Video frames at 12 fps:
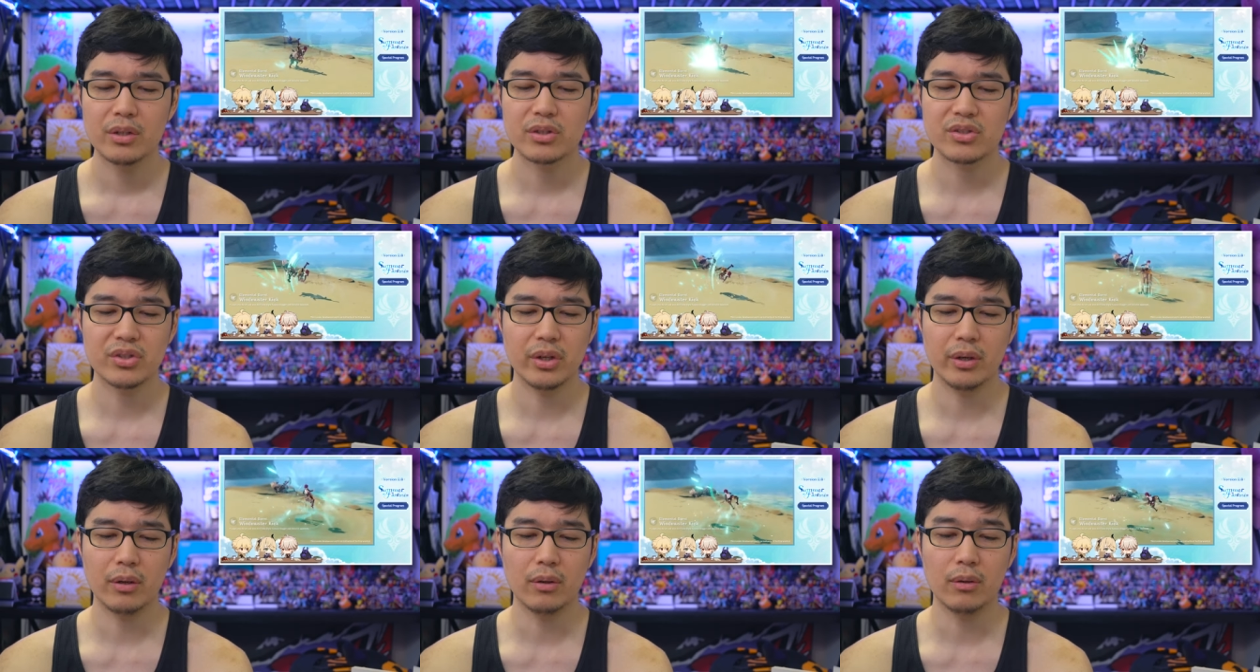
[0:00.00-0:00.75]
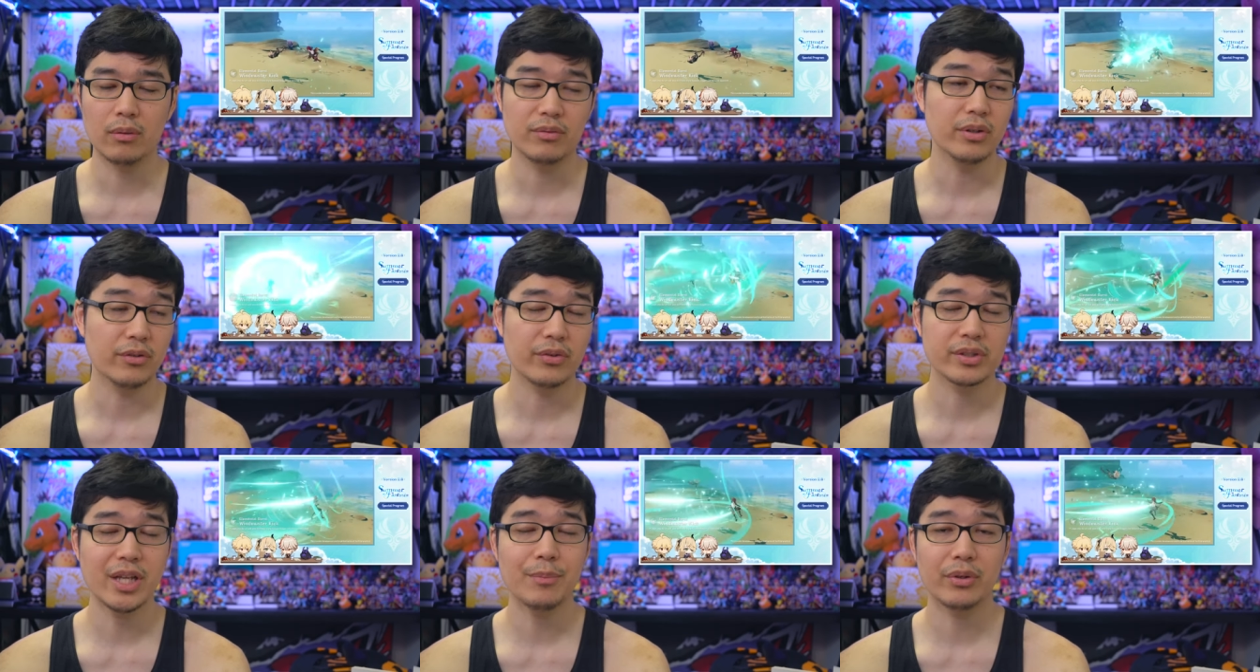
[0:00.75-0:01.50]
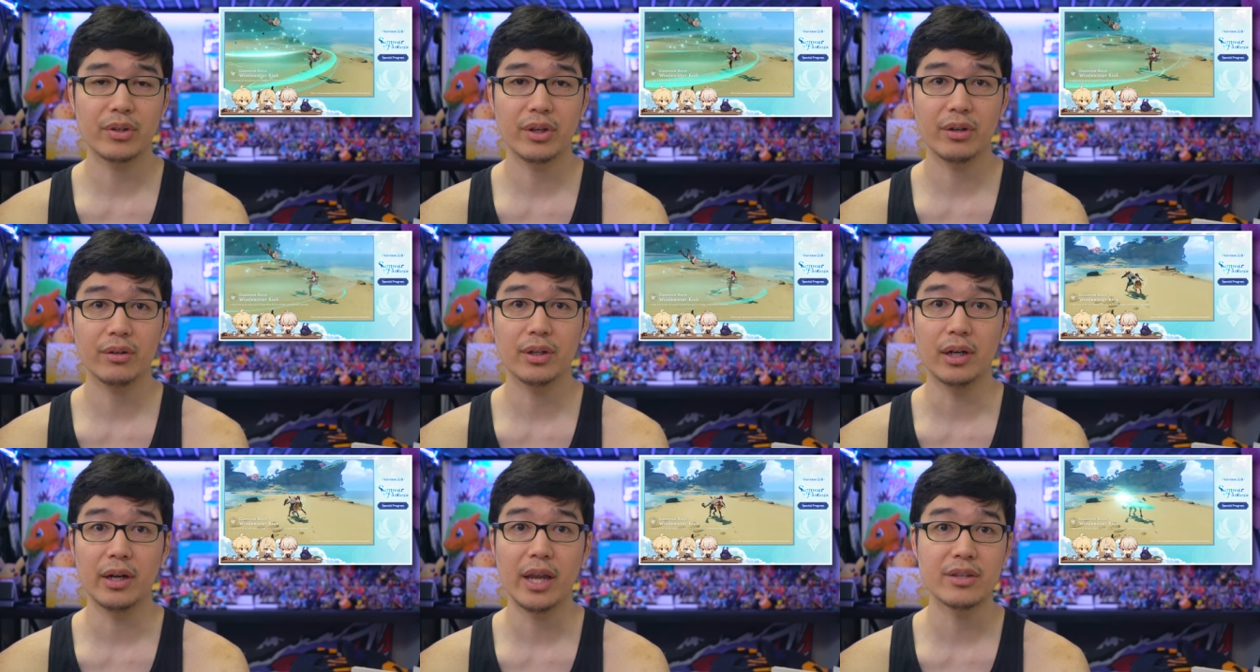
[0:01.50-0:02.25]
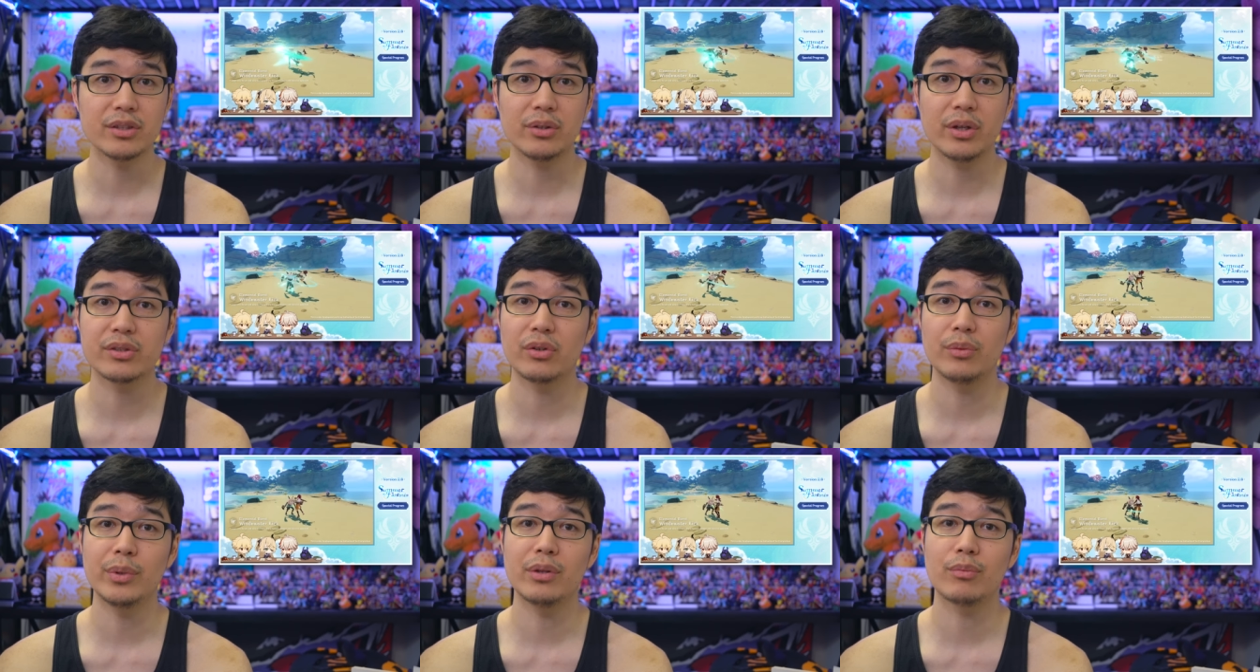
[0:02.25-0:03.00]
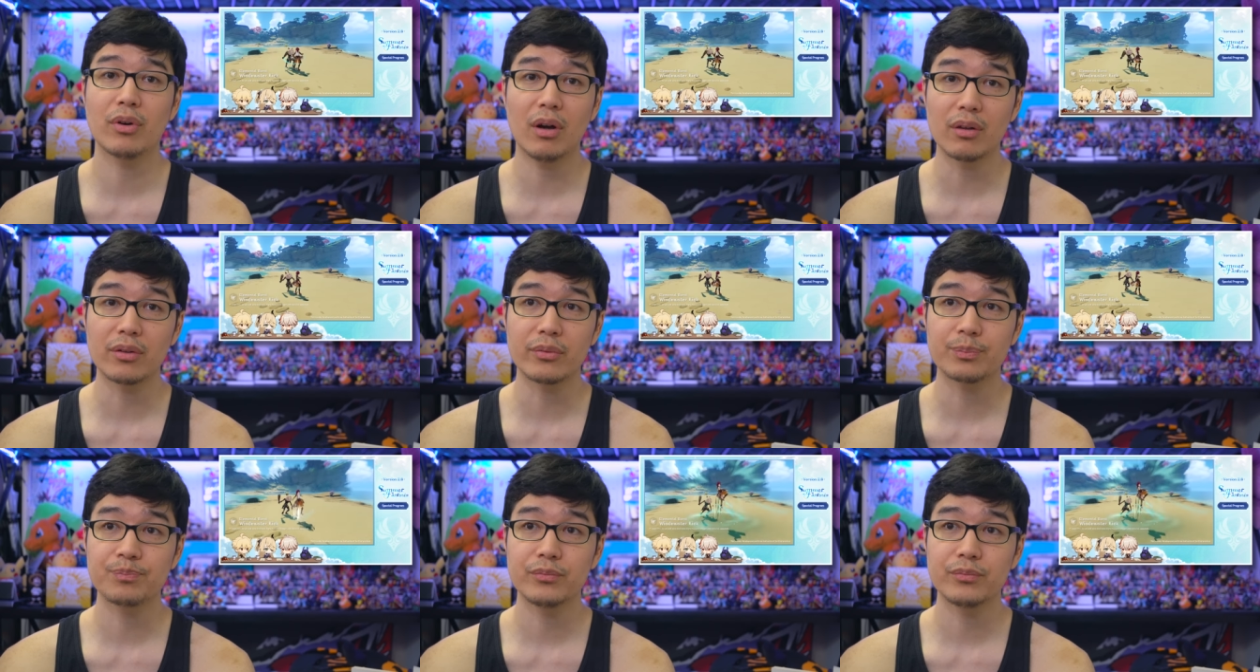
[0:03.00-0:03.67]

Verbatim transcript: So, you know, for example, here, uh, Heizou is going to be the brawler.